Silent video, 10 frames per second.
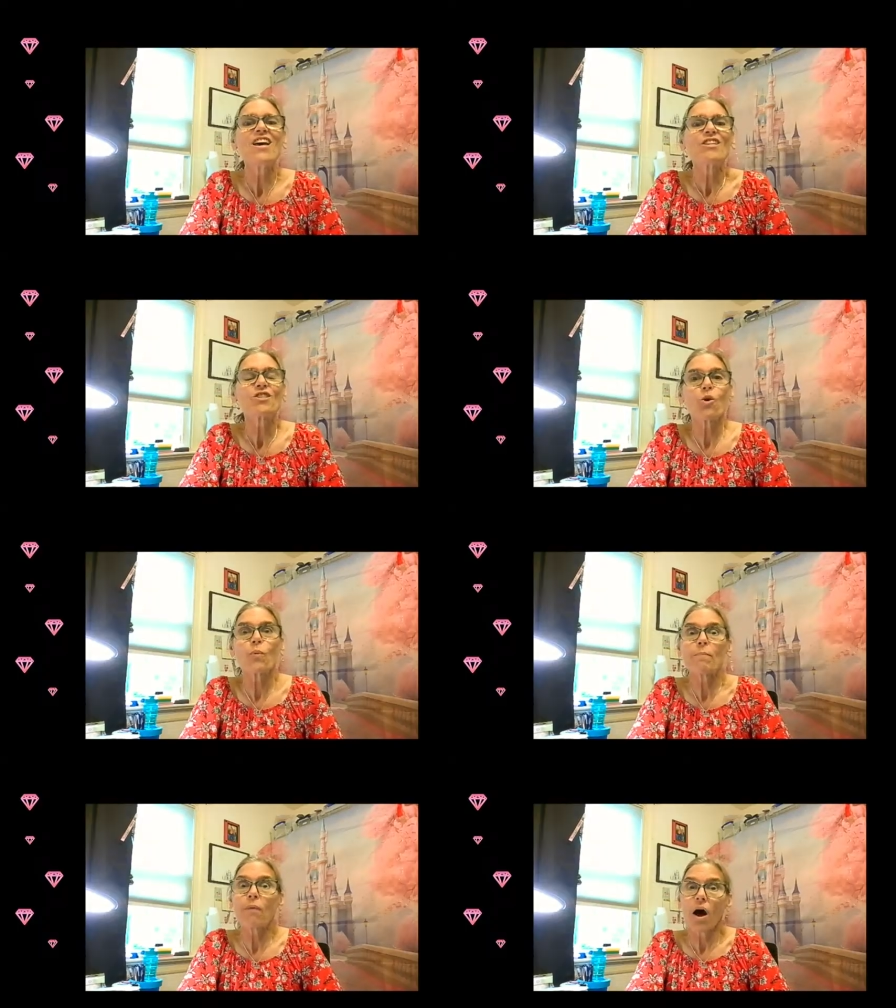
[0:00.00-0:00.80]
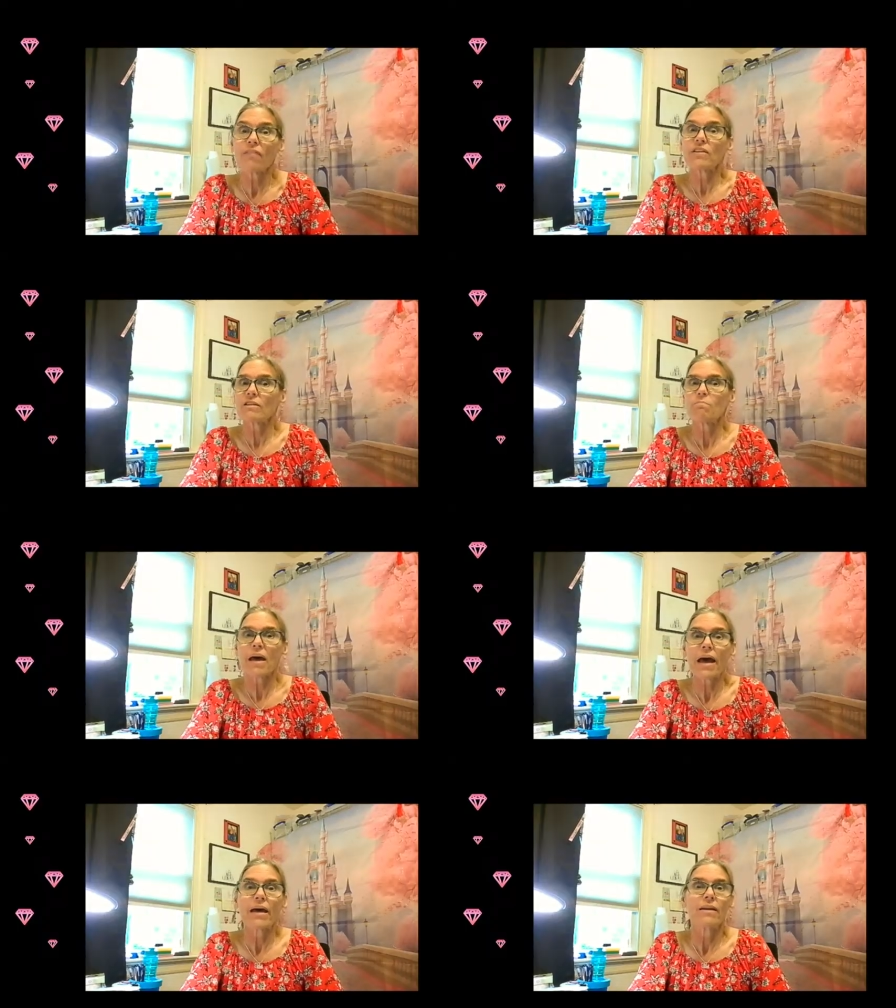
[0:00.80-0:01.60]
So we bought this
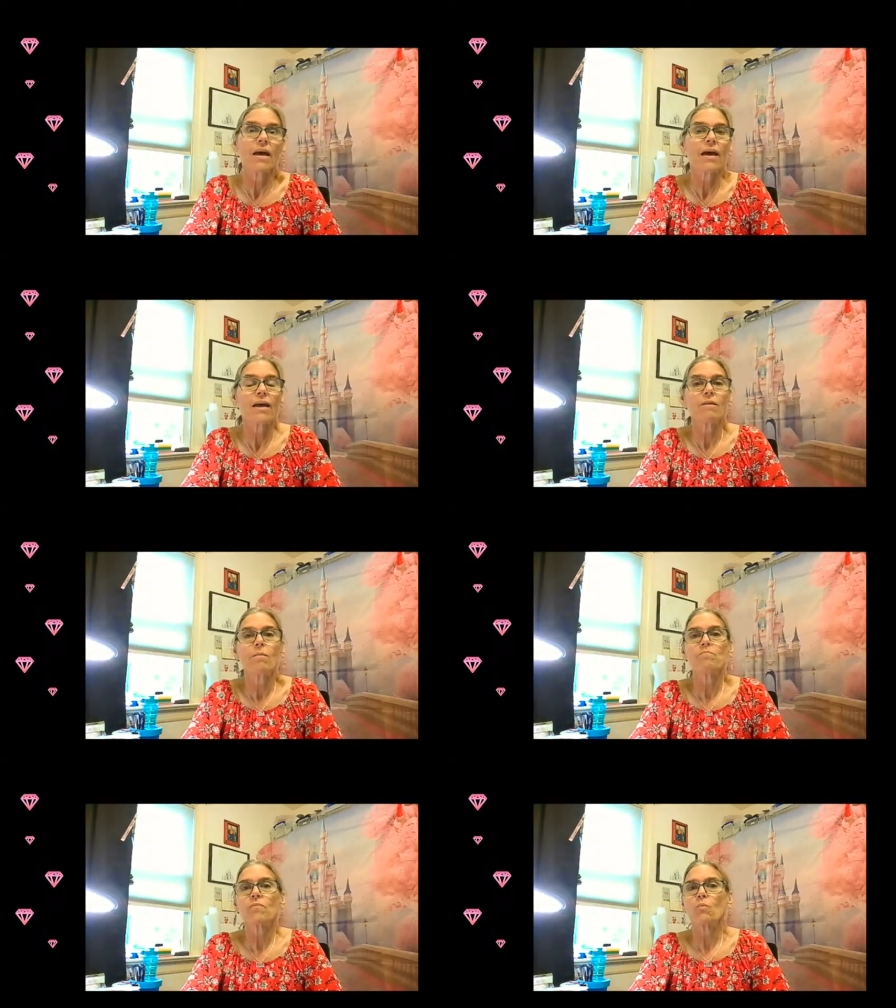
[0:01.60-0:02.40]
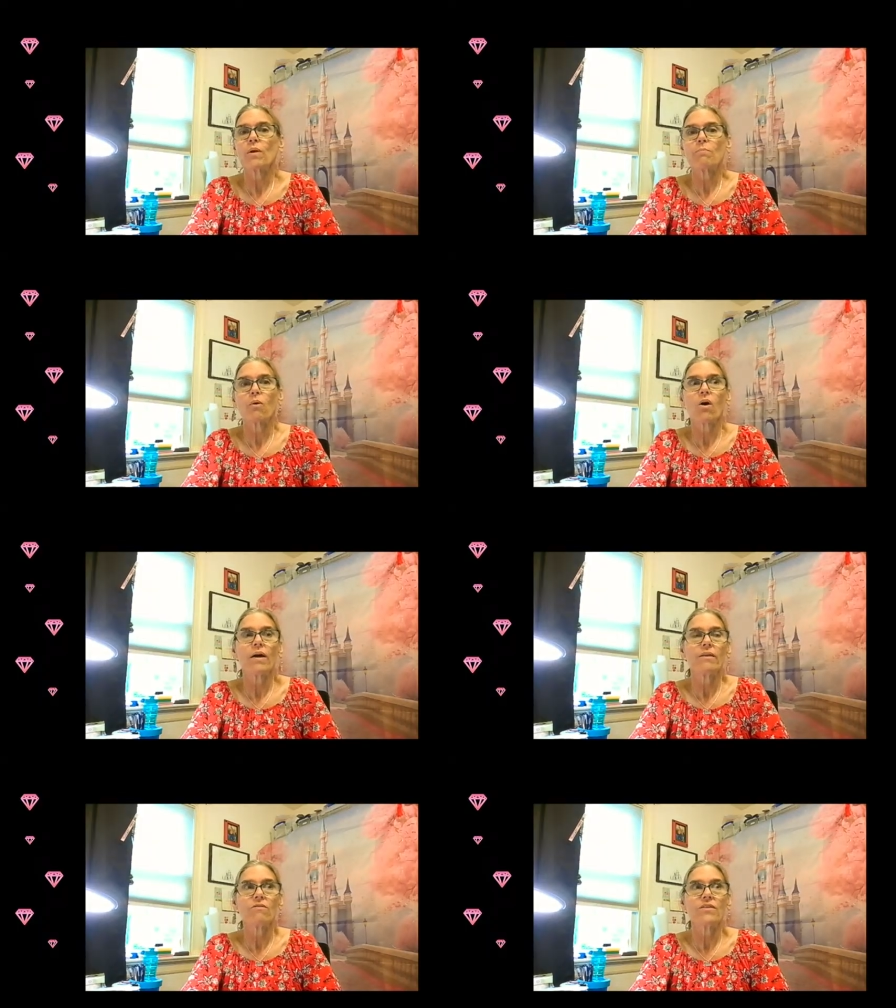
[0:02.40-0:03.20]
bed, and we bought